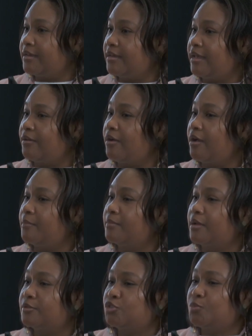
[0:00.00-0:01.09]
Now, I'm
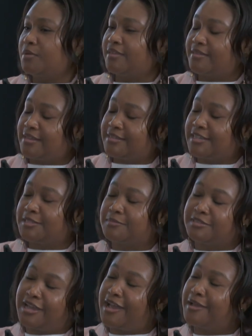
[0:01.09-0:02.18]
assuming that takes some
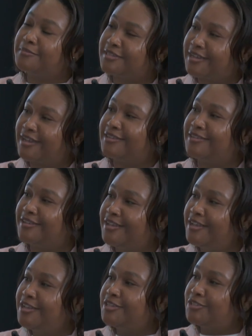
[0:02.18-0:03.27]
time to kind of
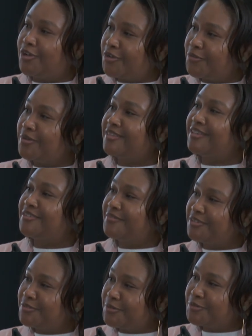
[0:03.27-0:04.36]
talk with
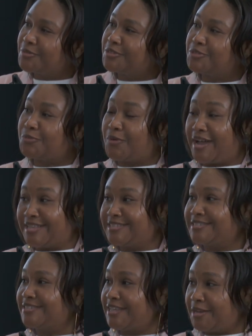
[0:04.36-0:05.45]
individuals, which is why it's
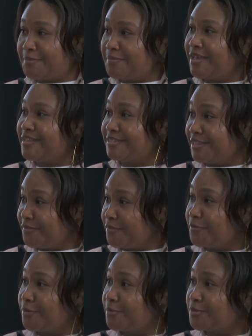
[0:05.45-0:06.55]
set up as a living
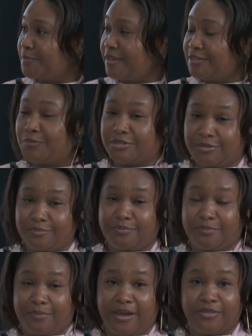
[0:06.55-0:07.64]
room space, which,
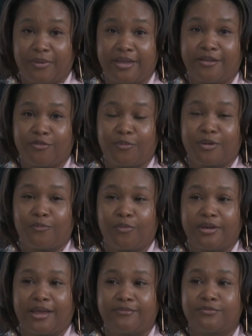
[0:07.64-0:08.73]
by the way, everyone, when
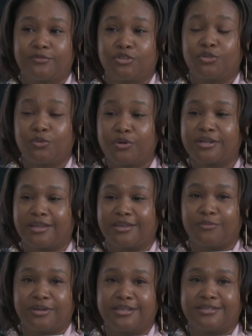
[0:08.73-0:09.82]
I've toured and
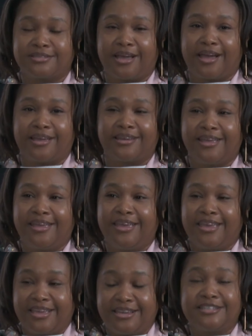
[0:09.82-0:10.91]
went inside,
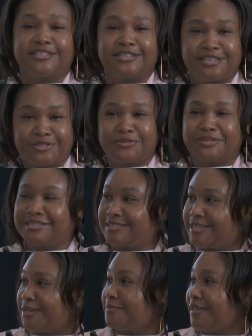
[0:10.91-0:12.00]
it is literally
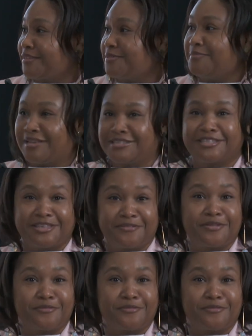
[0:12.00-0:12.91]
set up like the best living